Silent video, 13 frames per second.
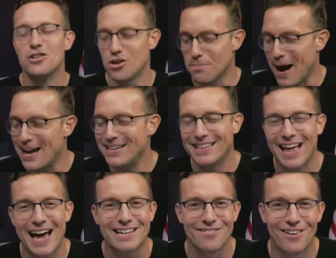Joe Biden did
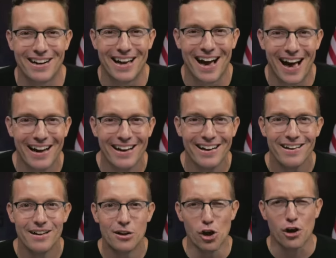that to one guy.
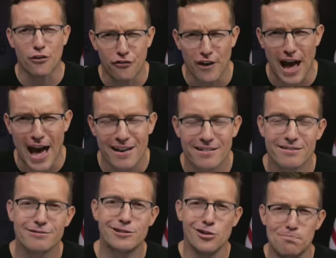Look fat,
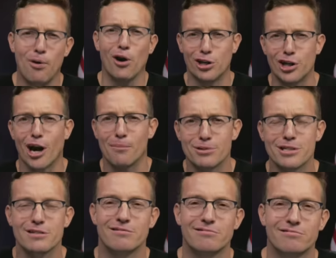do
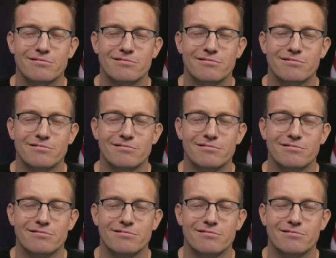push-ups.